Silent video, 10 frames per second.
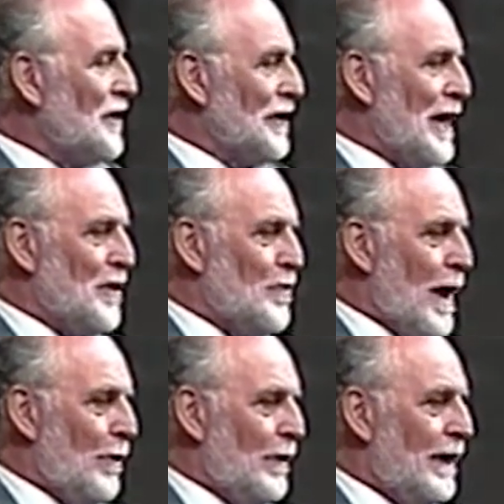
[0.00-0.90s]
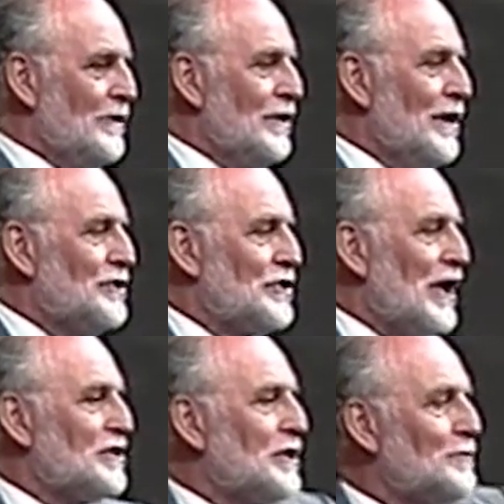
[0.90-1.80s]
he can get away with it,
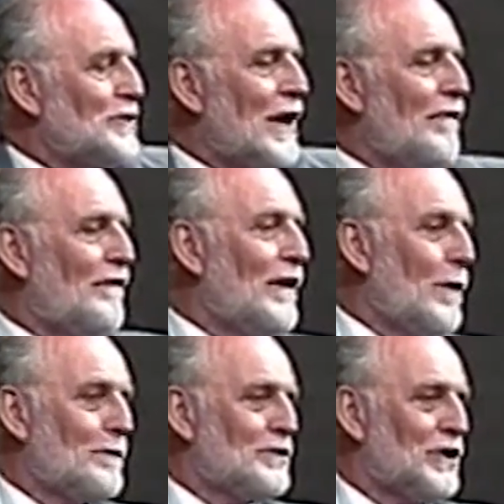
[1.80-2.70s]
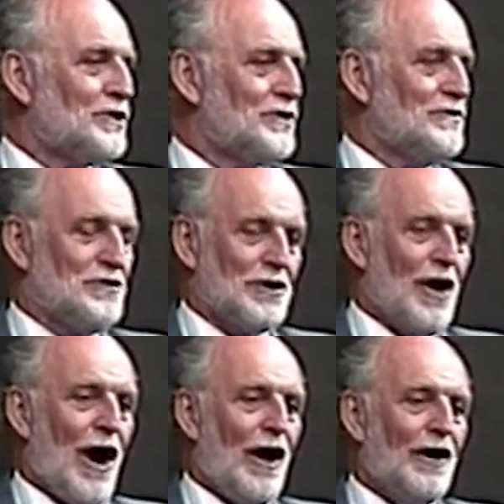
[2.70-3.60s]
sets himself in opposition to
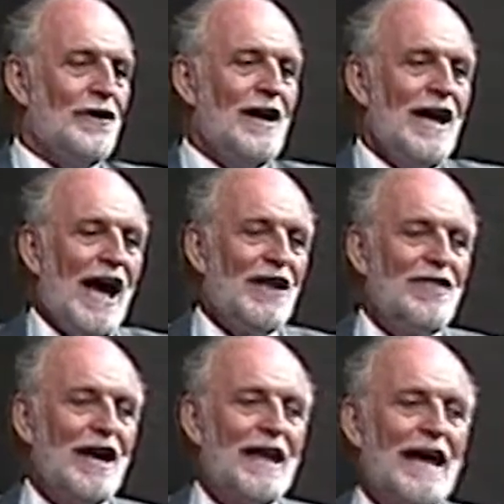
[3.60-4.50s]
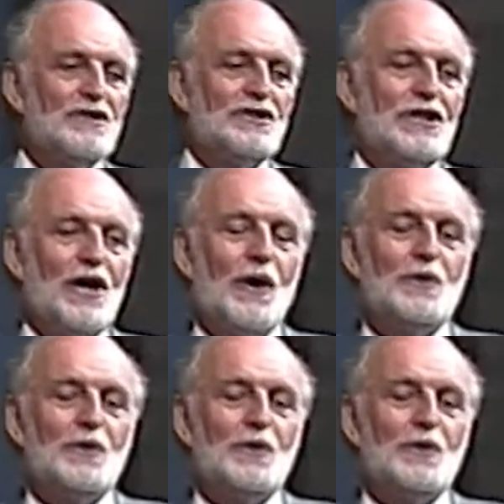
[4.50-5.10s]
God, and then has the